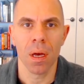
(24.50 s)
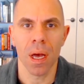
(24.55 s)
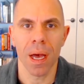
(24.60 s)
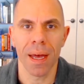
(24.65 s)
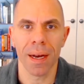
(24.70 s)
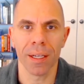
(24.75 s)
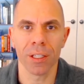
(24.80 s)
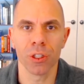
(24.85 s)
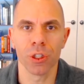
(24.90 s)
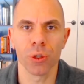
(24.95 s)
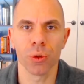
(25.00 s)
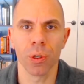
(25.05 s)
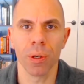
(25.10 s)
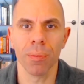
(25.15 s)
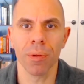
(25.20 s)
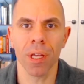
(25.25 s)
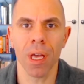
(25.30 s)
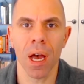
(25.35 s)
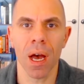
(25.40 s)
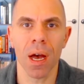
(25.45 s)
At
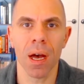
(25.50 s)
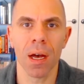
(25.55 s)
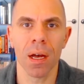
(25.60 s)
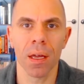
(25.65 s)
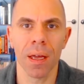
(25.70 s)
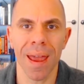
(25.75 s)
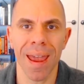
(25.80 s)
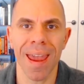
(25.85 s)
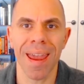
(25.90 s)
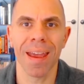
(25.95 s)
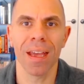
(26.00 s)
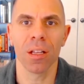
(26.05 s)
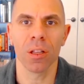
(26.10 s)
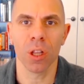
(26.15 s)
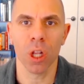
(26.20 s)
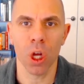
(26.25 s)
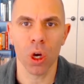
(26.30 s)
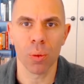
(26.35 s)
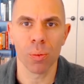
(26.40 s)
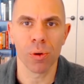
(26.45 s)
extremely high and
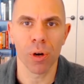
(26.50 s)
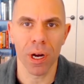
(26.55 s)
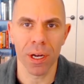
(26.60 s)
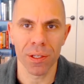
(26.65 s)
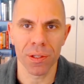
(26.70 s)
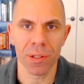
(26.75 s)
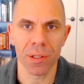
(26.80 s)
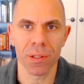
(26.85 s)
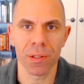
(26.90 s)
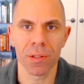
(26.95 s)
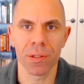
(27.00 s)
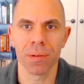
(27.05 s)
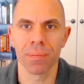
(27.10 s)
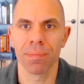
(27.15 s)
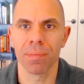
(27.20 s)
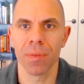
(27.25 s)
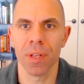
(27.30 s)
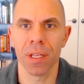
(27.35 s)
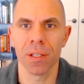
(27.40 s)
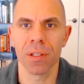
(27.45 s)
low prices,
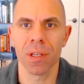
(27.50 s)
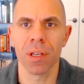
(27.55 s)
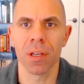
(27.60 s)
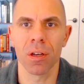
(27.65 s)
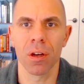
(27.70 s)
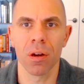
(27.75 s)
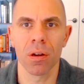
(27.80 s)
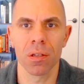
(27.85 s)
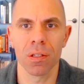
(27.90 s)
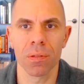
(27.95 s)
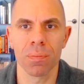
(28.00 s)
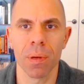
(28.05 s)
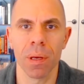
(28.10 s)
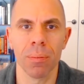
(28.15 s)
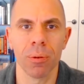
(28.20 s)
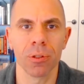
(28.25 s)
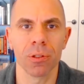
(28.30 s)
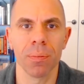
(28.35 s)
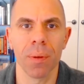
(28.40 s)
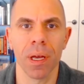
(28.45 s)
this can cause
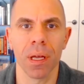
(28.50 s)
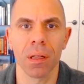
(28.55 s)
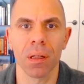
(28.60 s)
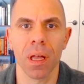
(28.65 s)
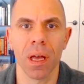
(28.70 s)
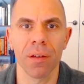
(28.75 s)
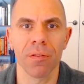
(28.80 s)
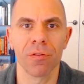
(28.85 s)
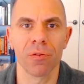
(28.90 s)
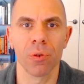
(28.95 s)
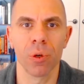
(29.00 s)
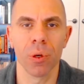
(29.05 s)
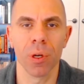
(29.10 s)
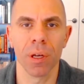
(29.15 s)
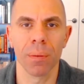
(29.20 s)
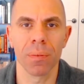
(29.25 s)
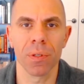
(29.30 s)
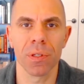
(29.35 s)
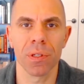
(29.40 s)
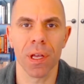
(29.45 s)
people to make
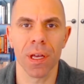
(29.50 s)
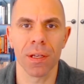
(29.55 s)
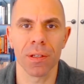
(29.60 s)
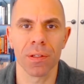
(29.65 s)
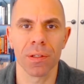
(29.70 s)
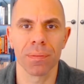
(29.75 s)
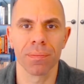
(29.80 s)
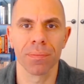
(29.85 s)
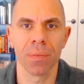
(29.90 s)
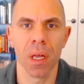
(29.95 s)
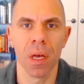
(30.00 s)
life-ruining mistakes.